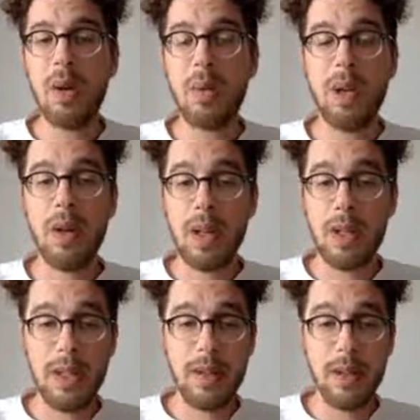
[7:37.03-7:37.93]
We
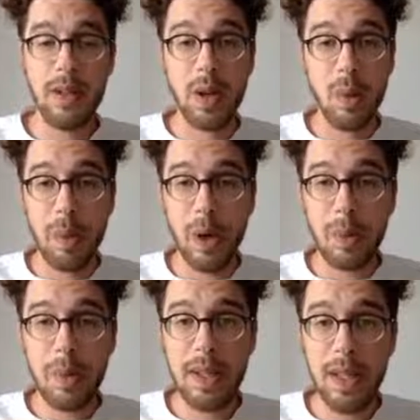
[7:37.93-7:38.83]
registered the
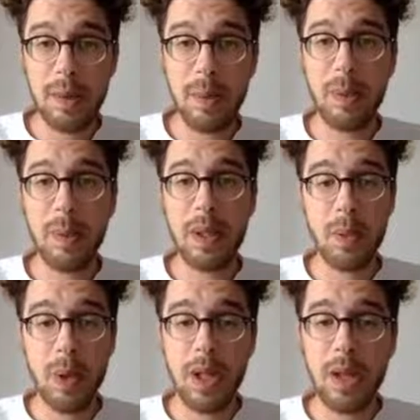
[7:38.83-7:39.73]
compartment the experiments
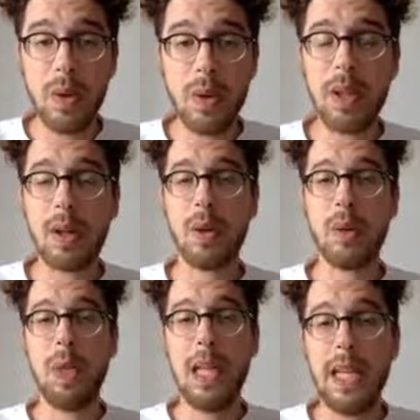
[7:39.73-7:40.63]
were done on, that
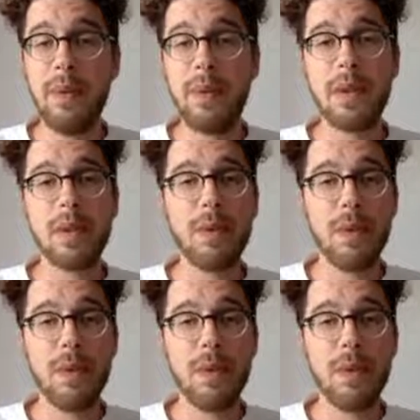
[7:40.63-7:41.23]
could be leaves,